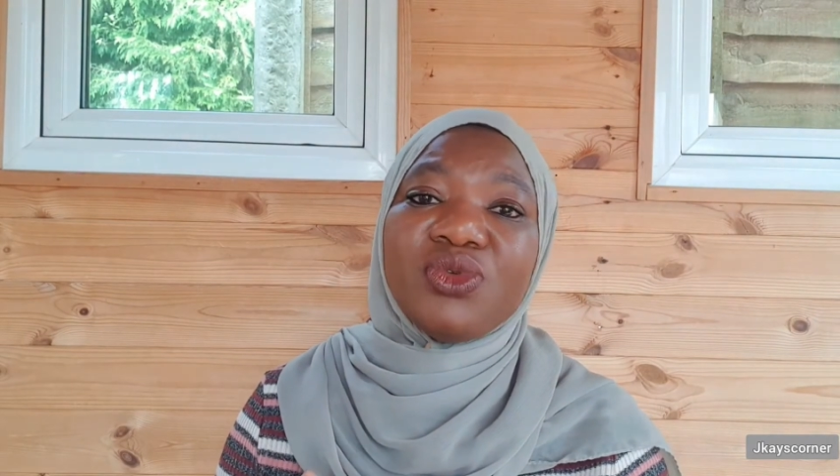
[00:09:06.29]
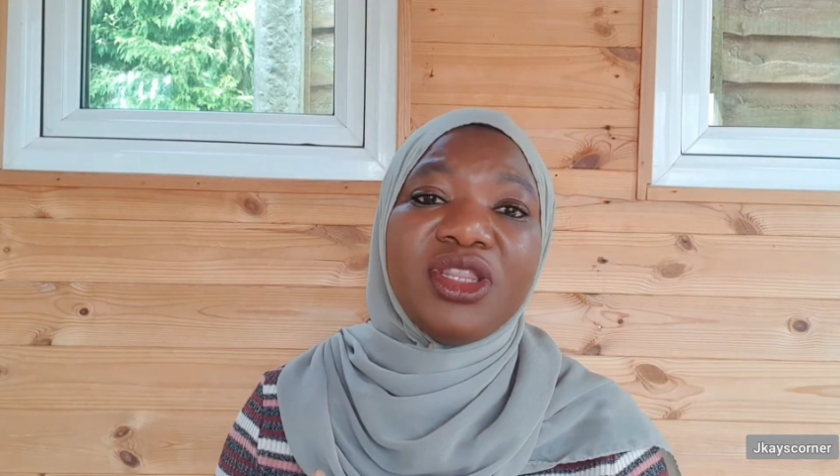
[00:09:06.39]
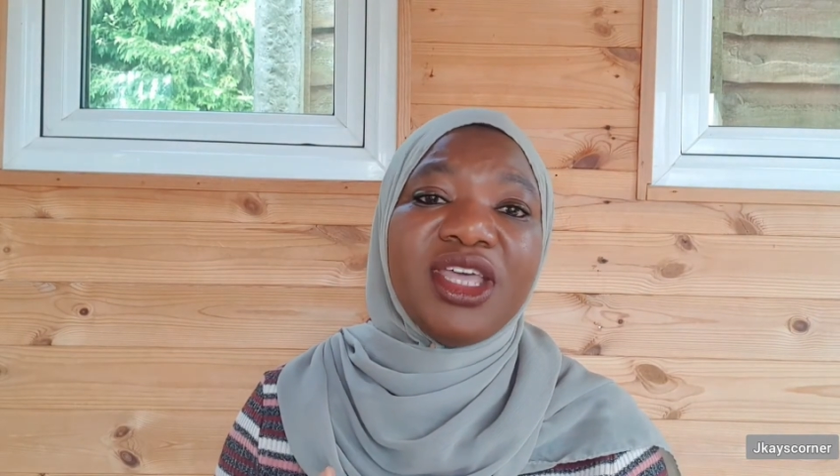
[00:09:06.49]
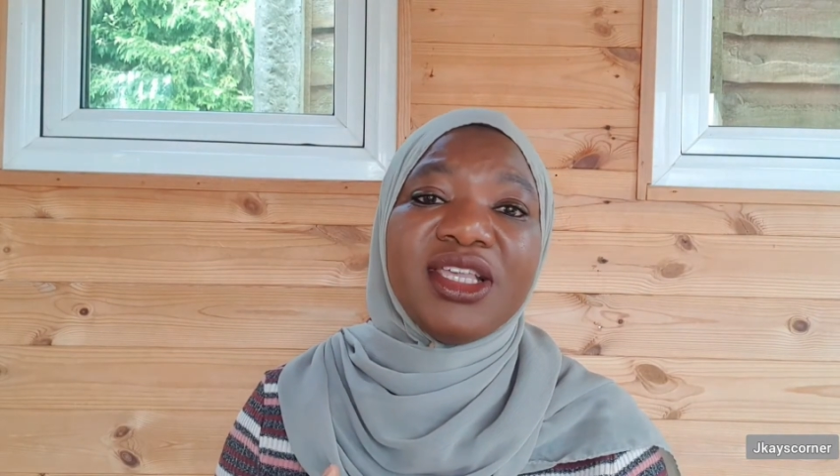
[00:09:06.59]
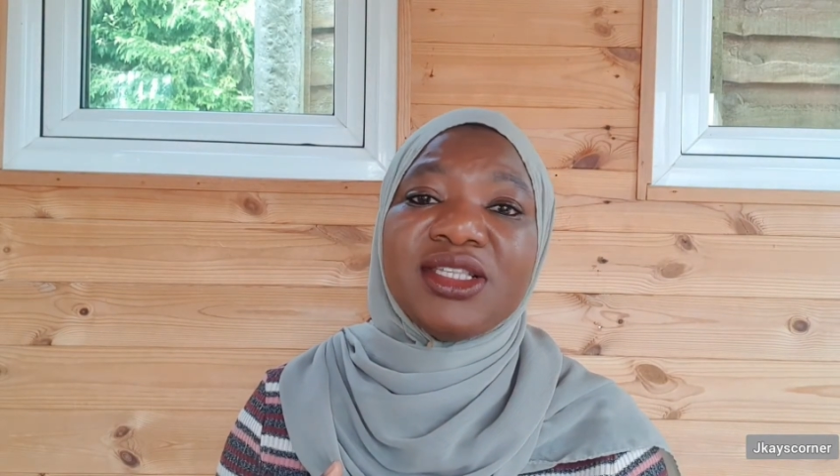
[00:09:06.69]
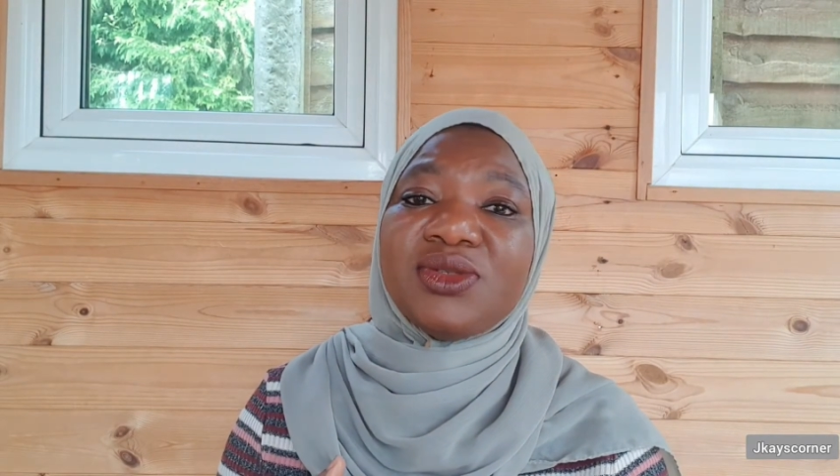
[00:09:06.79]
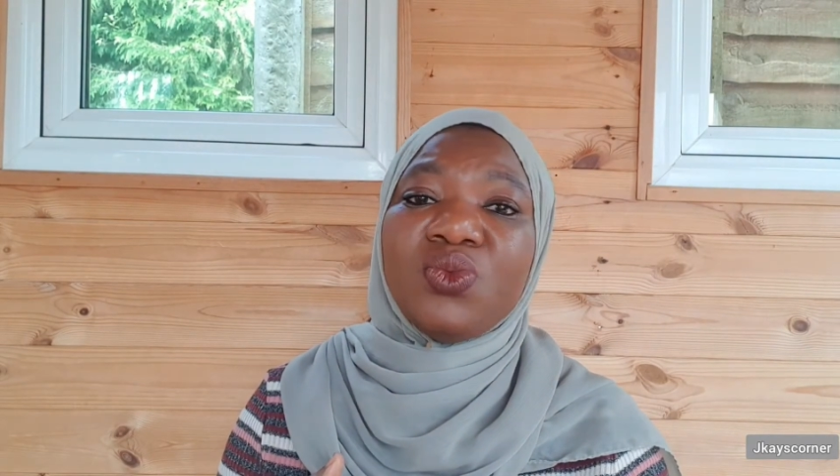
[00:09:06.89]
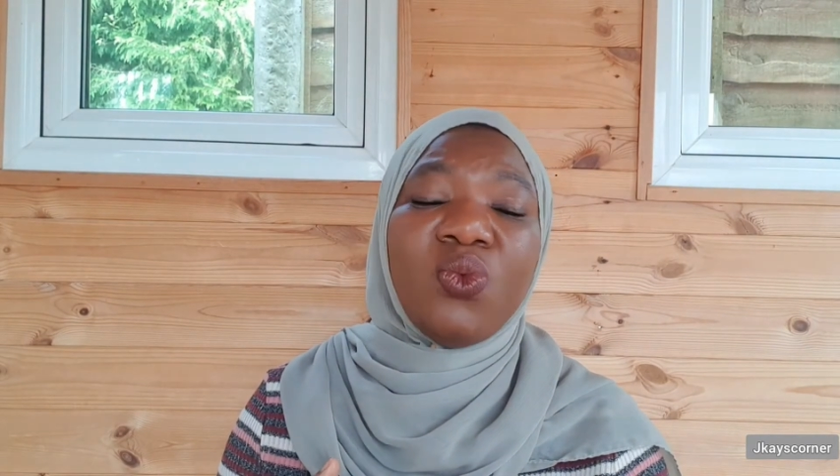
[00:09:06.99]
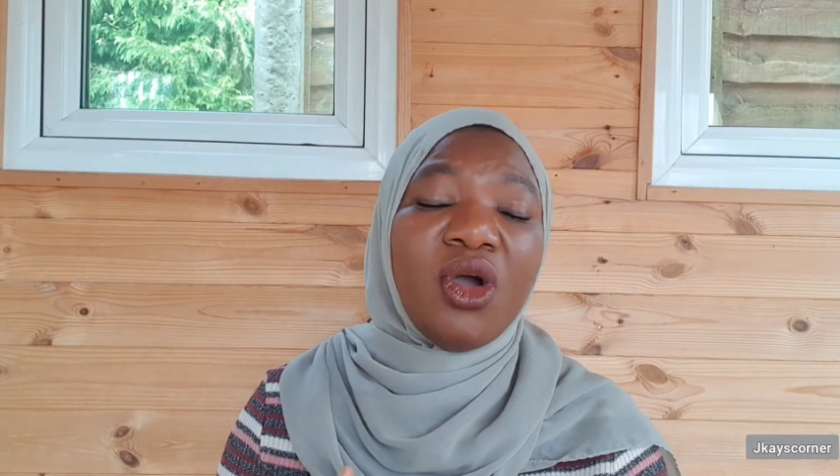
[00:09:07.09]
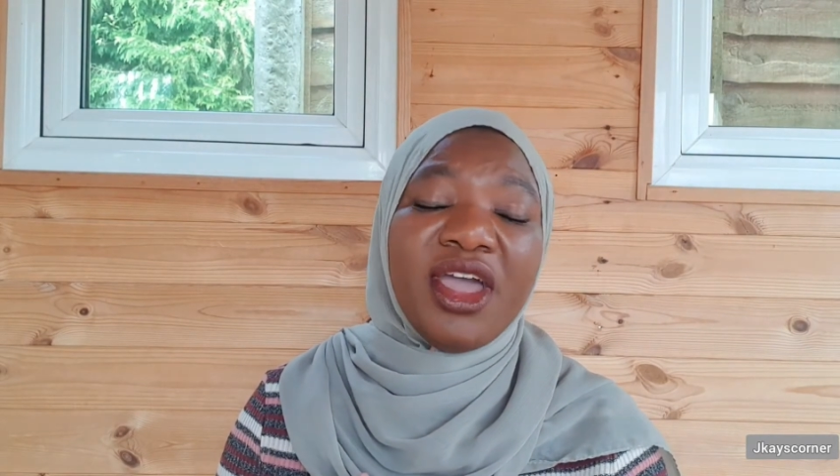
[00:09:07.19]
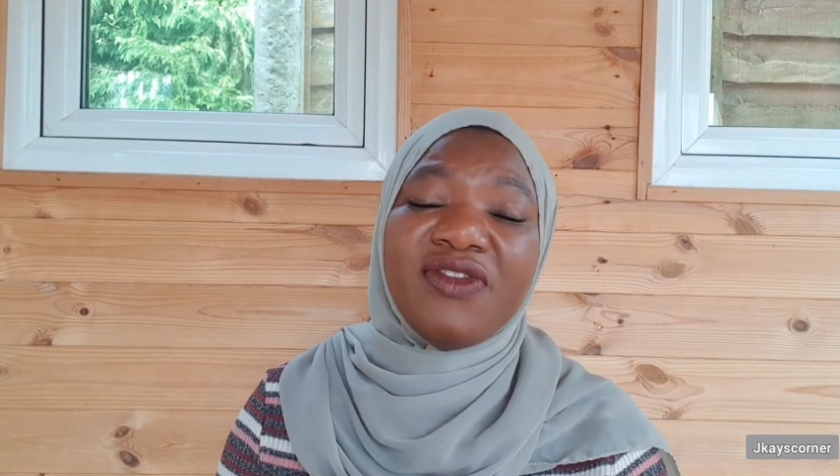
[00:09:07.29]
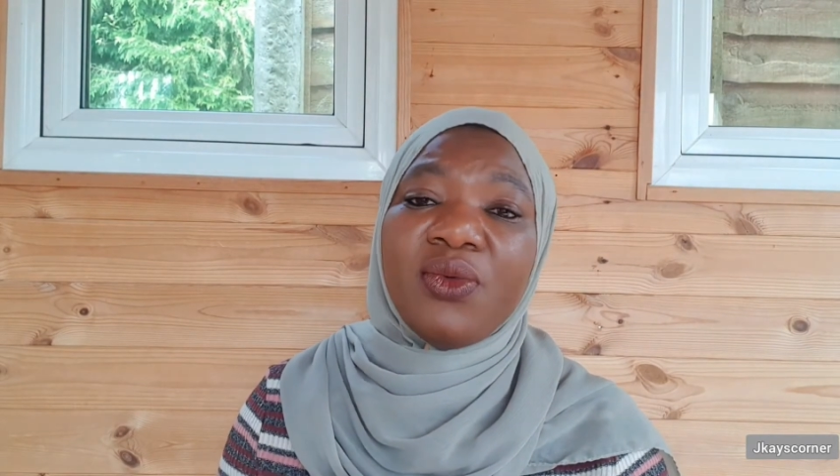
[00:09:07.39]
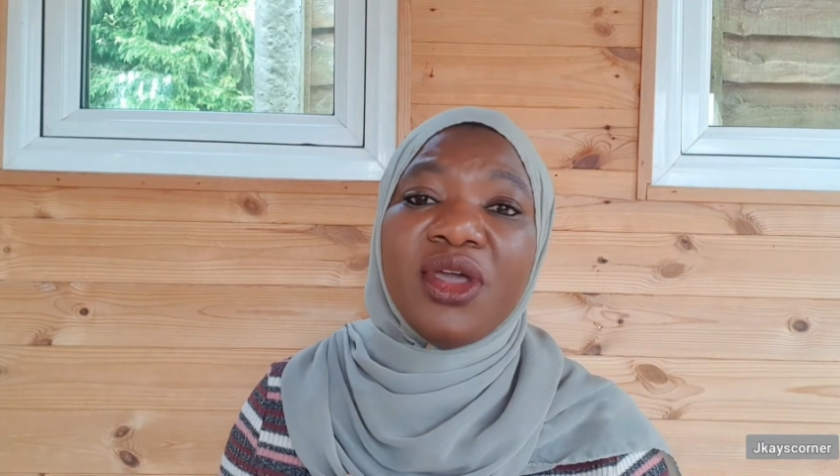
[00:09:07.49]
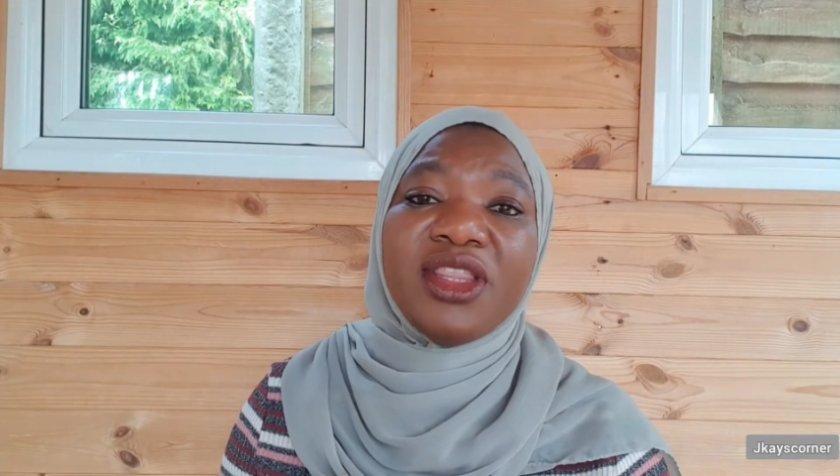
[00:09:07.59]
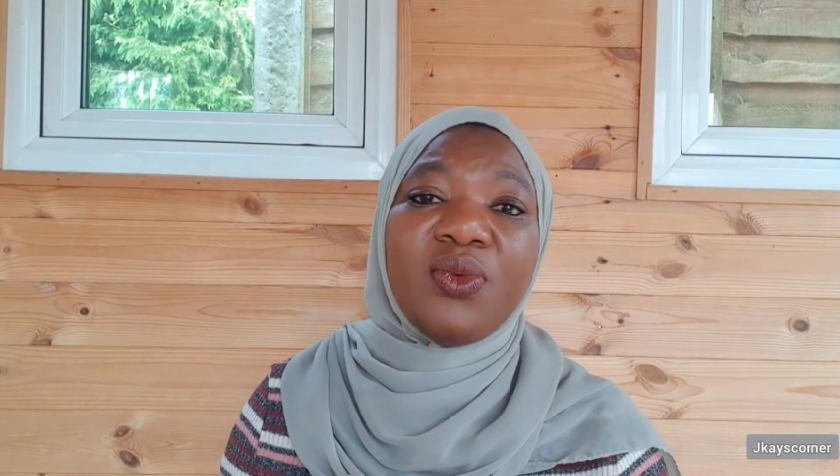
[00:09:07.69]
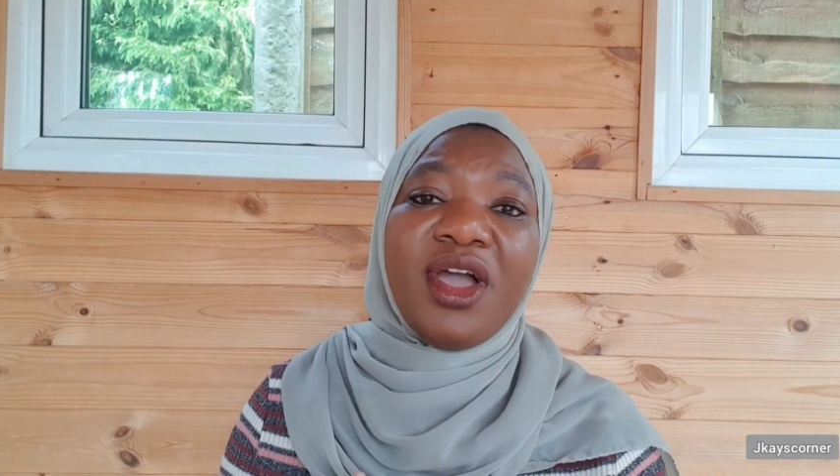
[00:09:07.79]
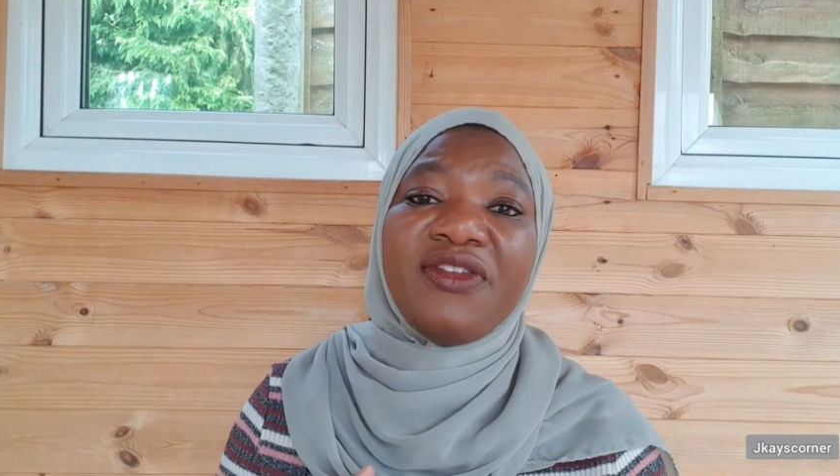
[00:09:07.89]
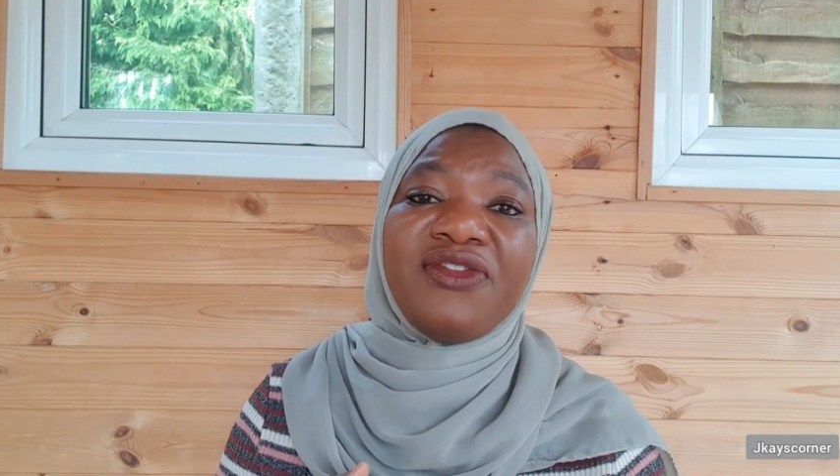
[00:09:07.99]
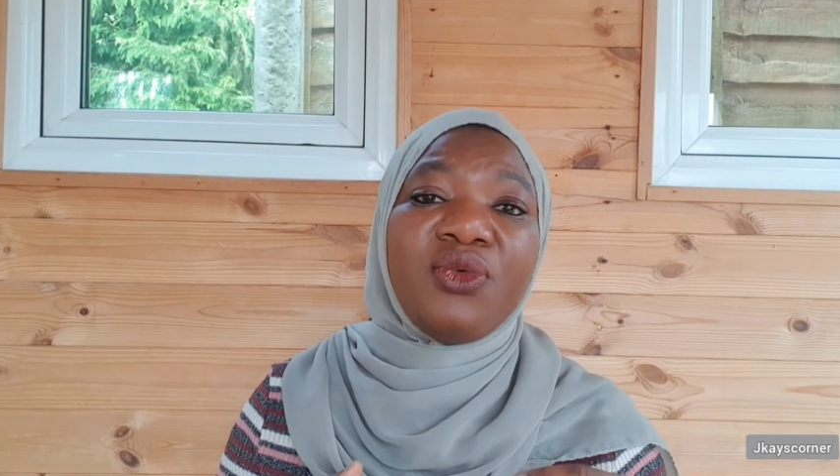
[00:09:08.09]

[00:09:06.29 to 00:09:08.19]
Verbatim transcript: when there is whatever, when the wife,